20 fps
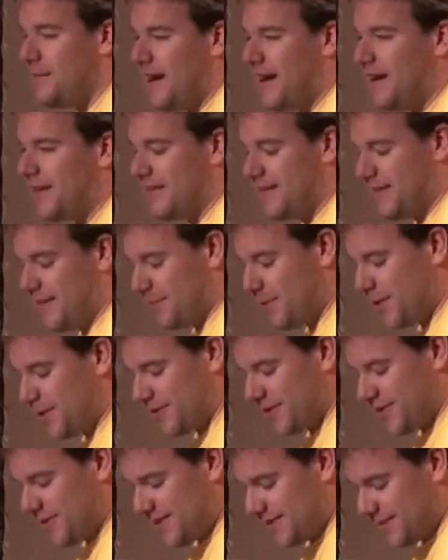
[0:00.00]
about the
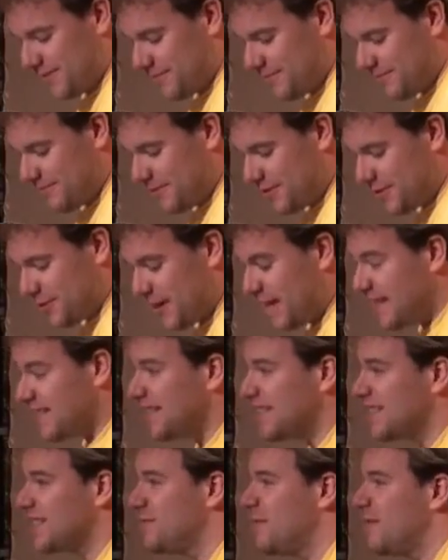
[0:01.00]
moderates? Should
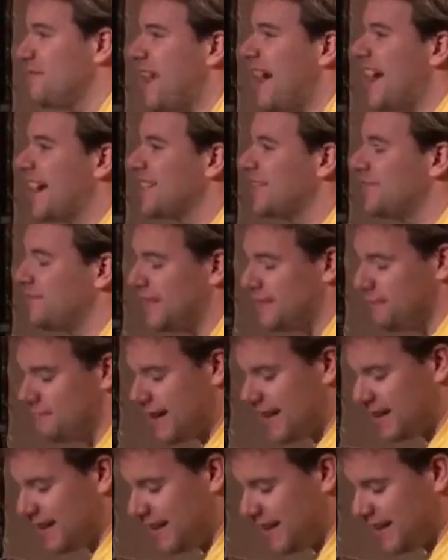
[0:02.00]
atheists be actively
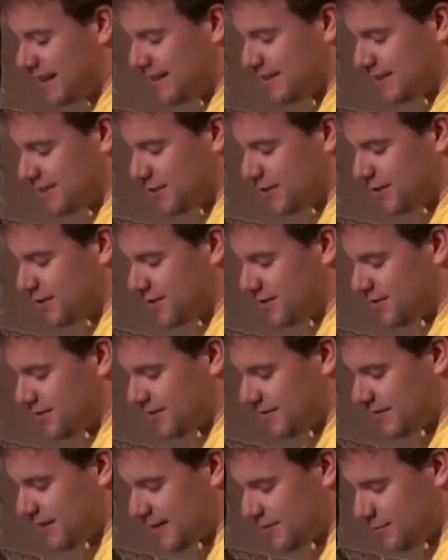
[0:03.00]
rallying against
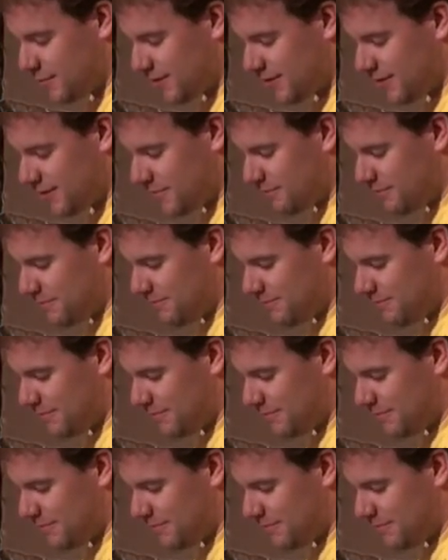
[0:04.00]
churches? That's one of the